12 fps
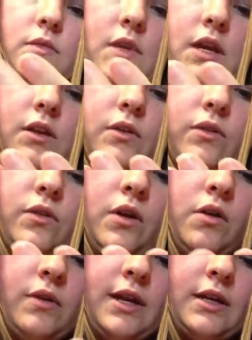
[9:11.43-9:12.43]
And you'll
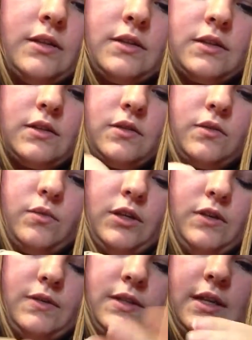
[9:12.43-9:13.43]
notice when
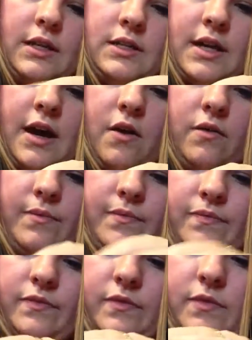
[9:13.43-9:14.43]
you set it down
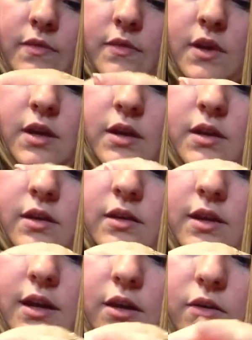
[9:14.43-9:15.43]

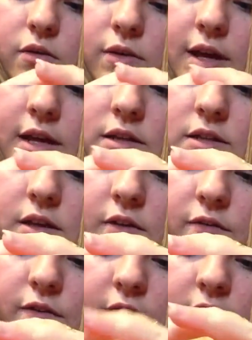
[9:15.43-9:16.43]
that it creates a
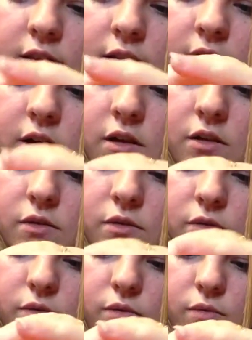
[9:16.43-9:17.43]
fun little
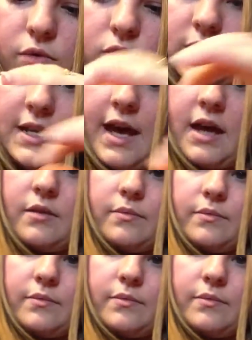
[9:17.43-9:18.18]
rosette